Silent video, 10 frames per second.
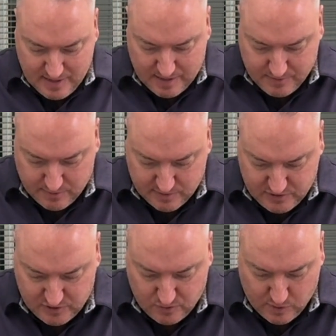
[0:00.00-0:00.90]
I'm going
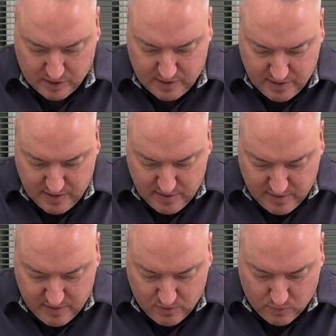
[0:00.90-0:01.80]
to work
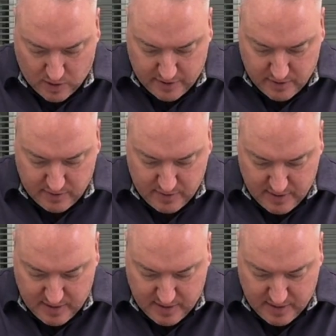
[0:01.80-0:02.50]
the water